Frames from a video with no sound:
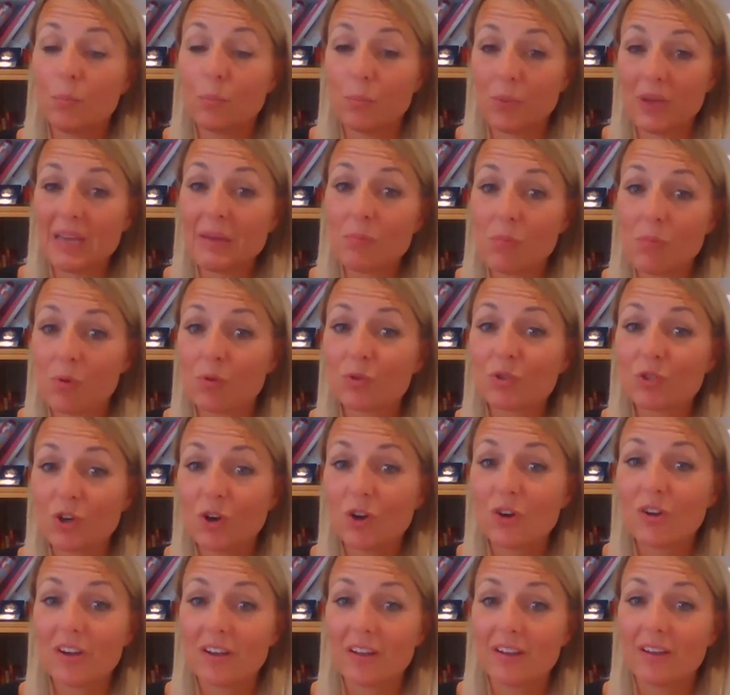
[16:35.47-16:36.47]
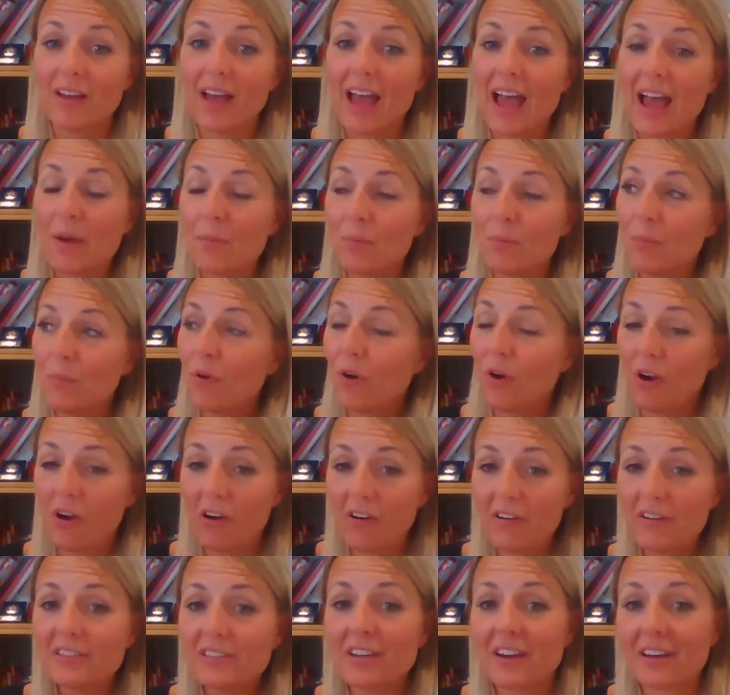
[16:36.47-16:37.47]
be more toddler and
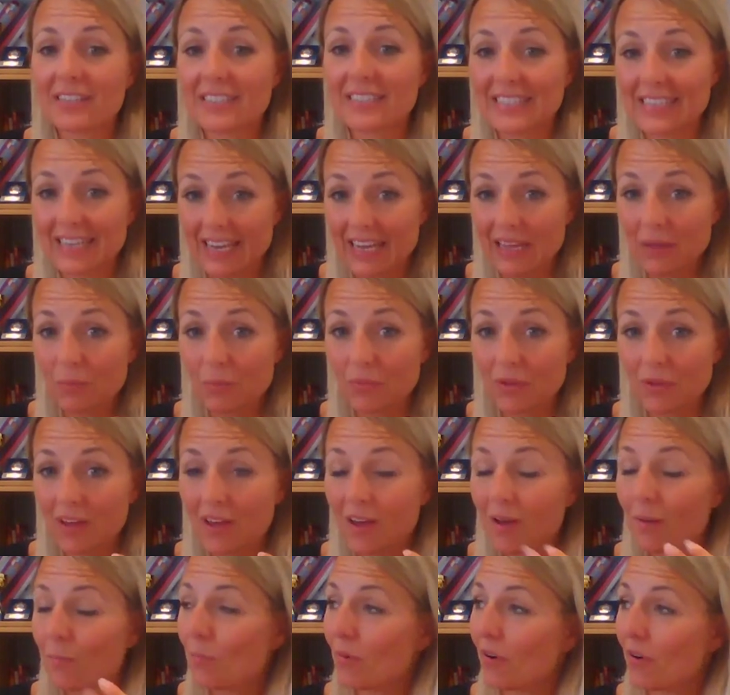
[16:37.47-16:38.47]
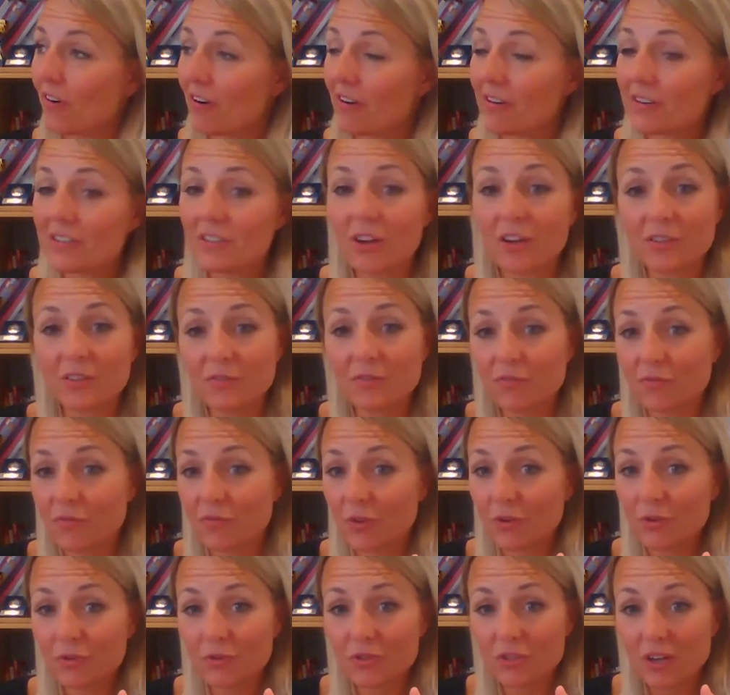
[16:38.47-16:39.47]
prioritise sleep, prioritise
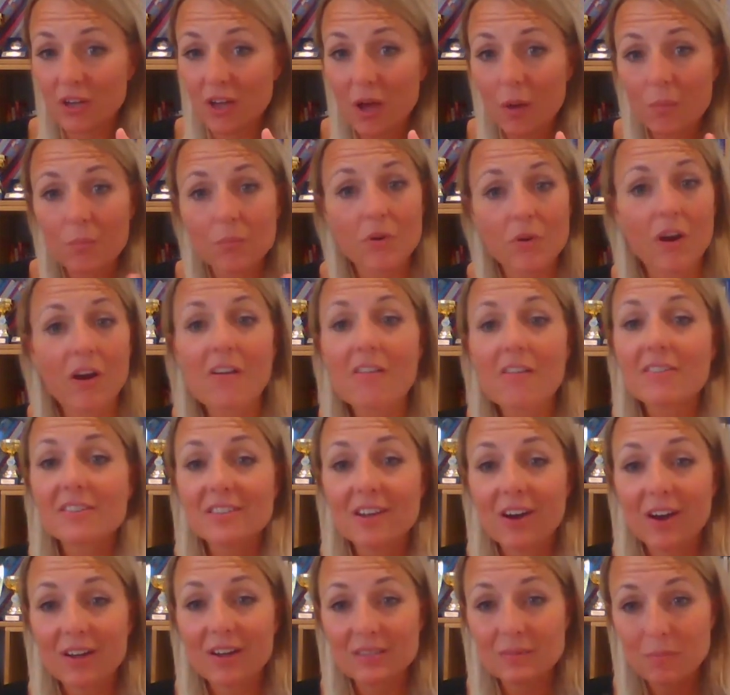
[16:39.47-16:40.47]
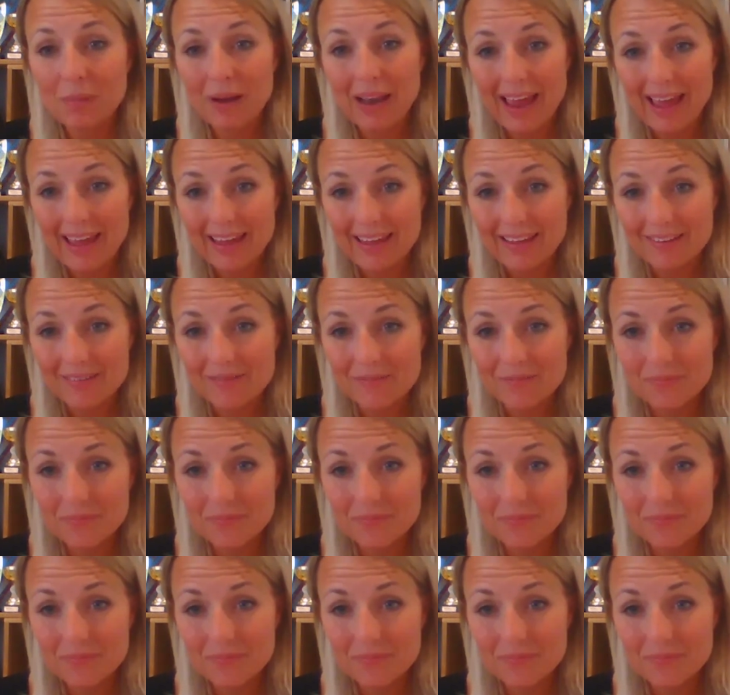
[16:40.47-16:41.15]
food, prioritise play?